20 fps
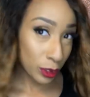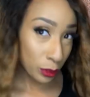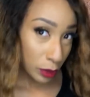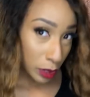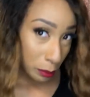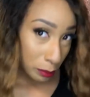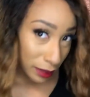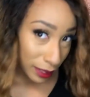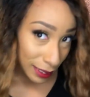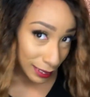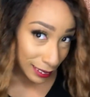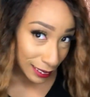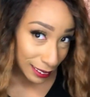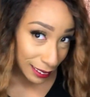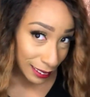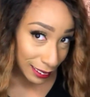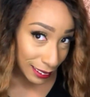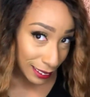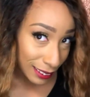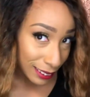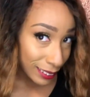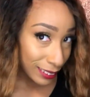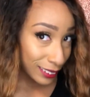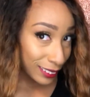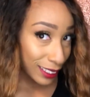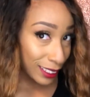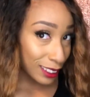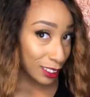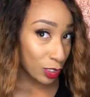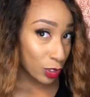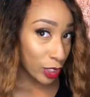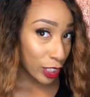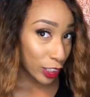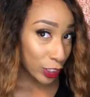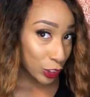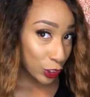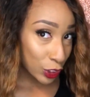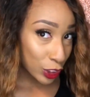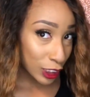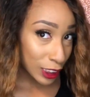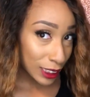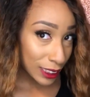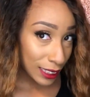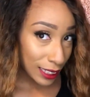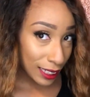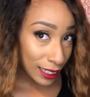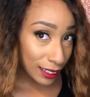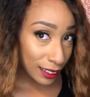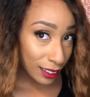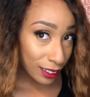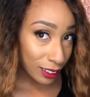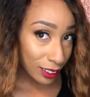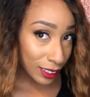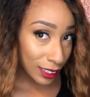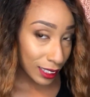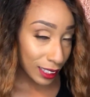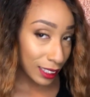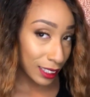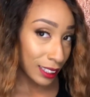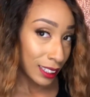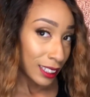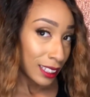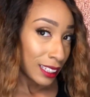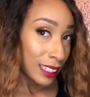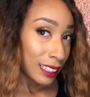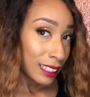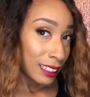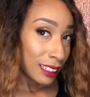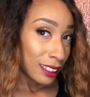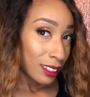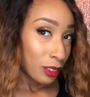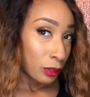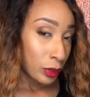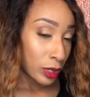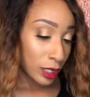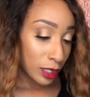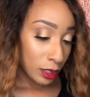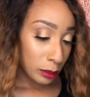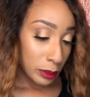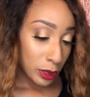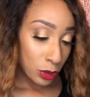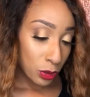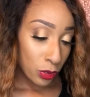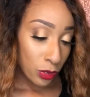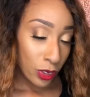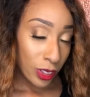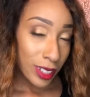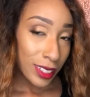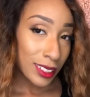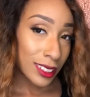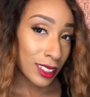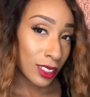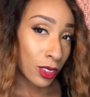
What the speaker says: so what I'm guessing is that little extraness that I did earlier went a little bit too far.